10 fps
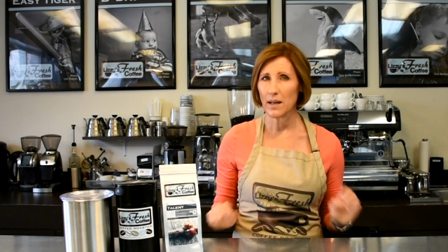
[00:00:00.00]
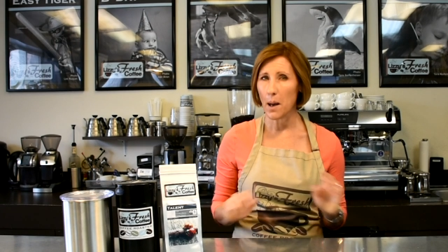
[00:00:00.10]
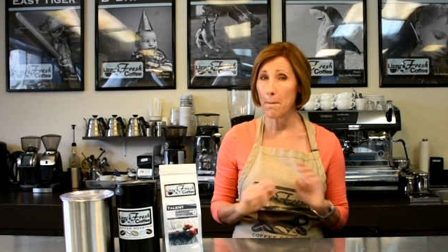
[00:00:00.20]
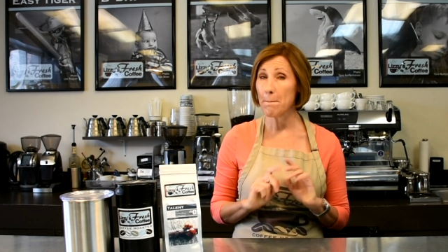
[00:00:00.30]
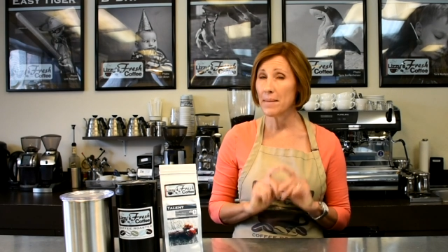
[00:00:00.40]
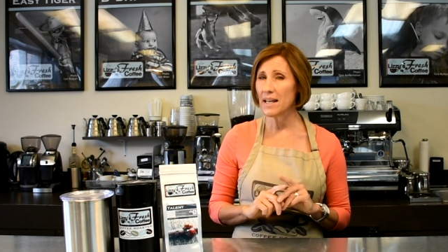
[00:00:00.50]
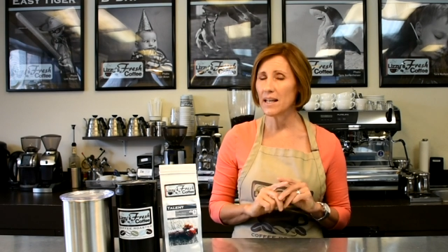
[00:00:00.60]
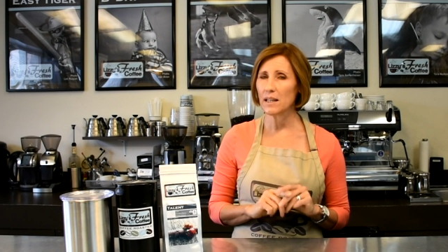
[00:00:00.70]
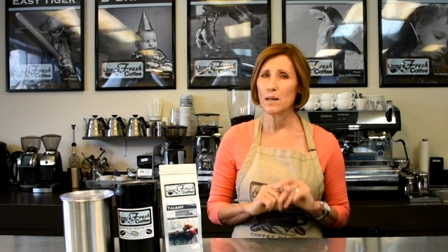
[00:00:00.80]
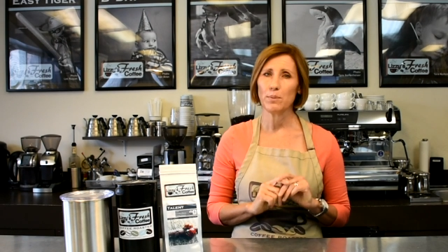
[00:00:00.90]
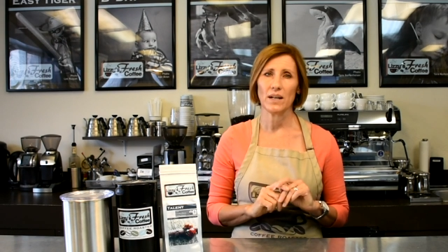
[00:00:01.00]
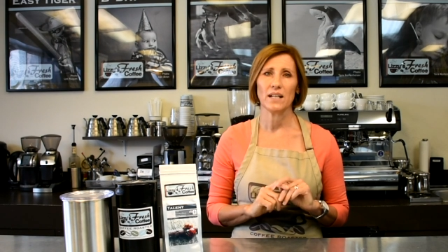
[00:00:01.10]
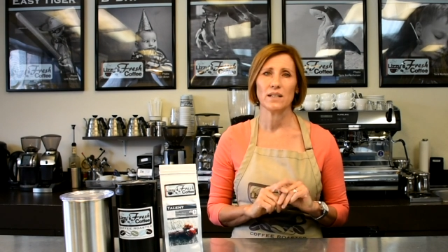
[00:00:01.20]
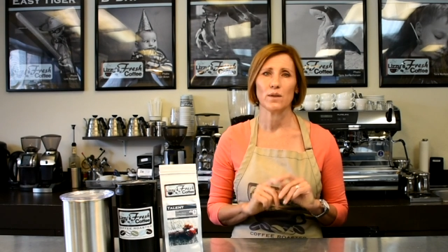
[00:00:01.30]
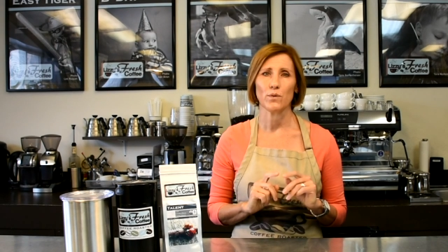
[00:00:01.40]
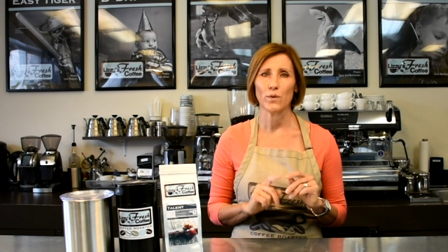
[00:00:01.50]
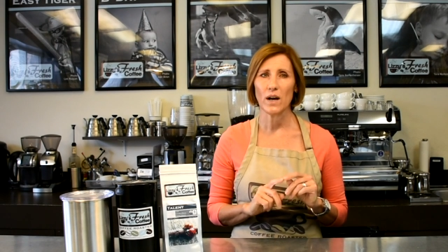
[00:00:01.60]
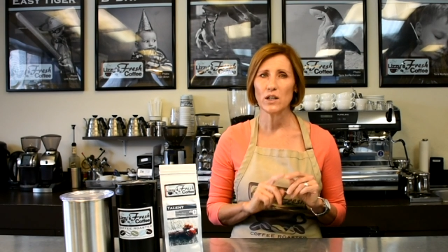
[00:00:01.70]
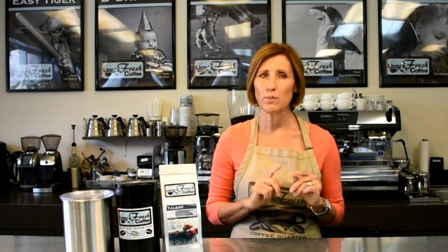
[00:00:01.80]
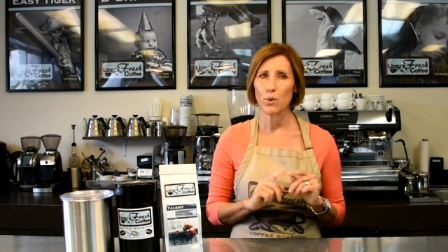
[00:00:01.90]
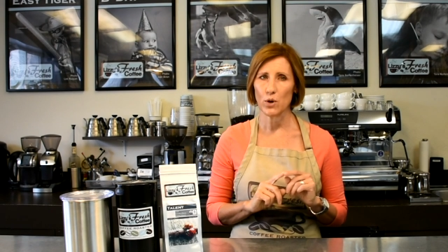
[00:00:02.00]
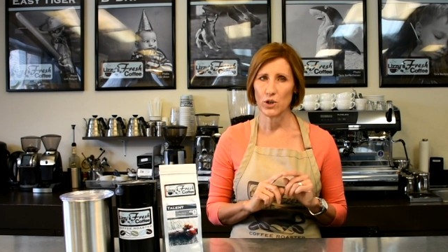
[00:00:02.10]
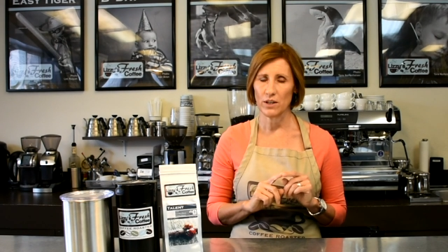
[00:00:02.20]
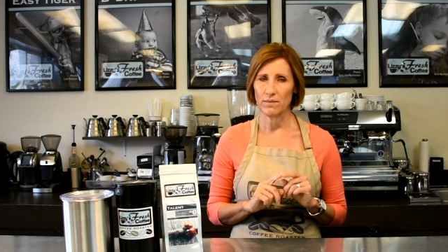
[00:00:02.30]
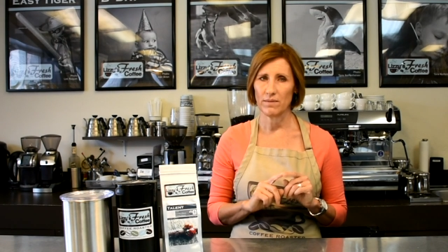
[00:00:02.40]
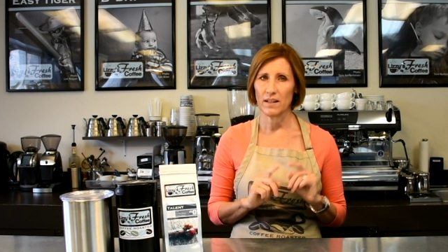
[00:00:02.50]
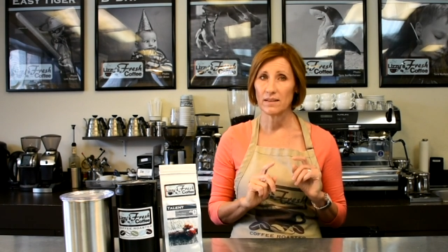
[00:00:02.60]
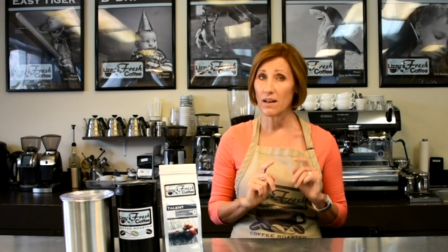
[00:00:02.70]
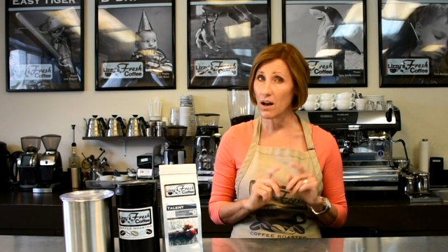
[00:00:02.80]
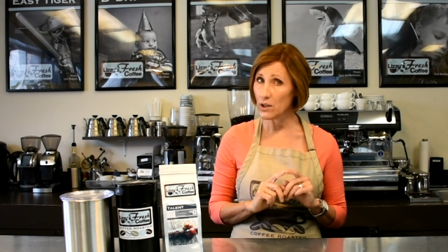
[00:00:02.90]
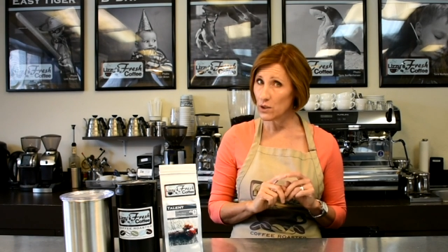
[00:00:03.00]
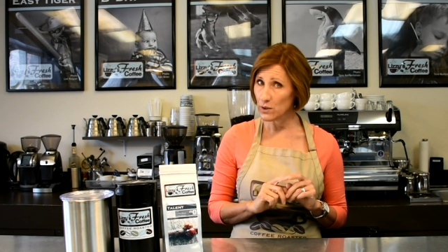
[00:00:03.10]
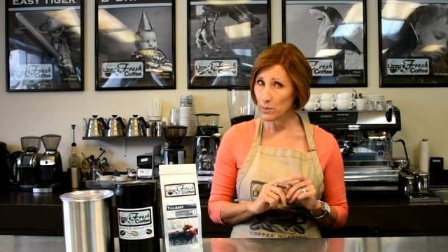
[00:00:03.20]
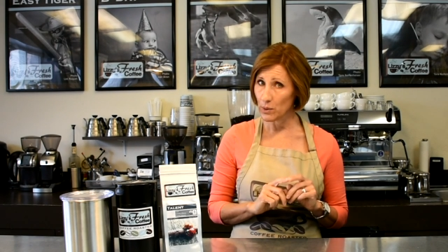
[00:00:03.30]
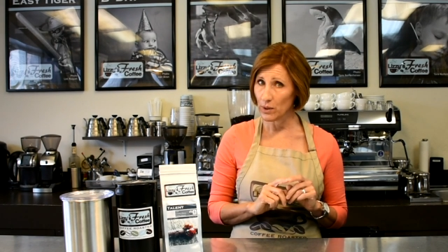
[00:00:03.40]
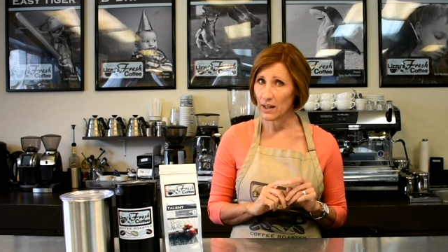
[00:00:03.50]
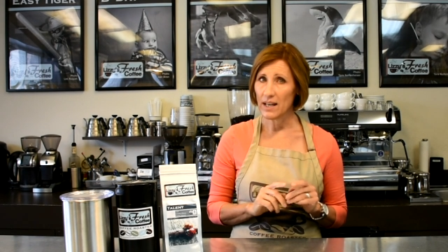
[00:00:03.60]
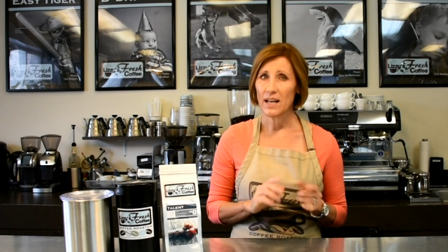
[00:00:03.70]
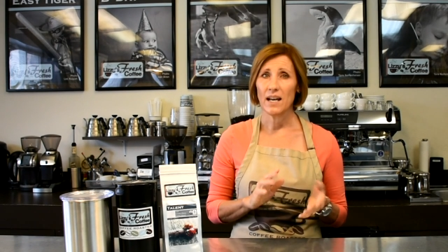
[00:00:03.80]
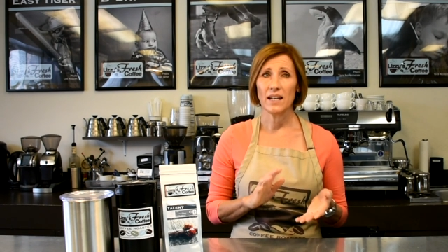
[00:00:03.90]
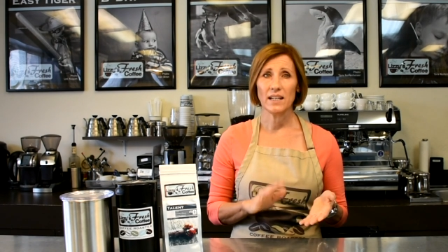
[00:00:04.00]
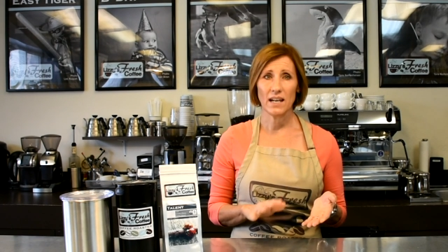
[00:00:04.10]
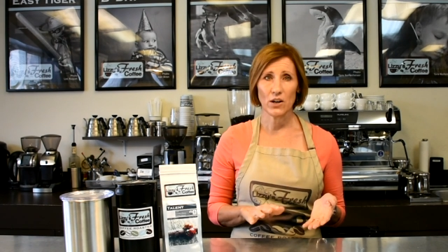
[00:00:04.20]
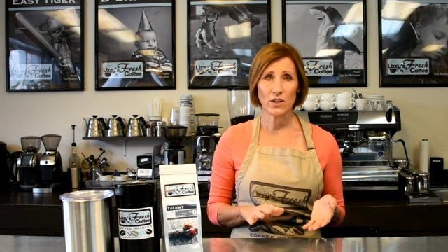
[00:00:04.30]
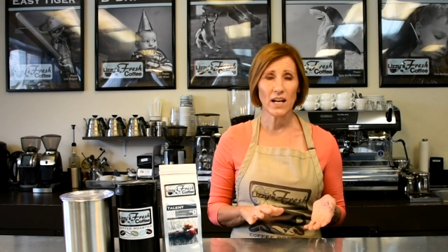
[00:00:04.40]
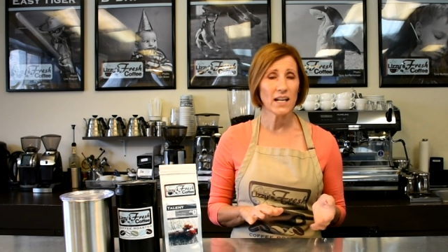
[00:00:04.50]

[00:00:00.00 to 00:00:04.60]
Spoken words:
immediately place the fresh portion that's unusable in an airtight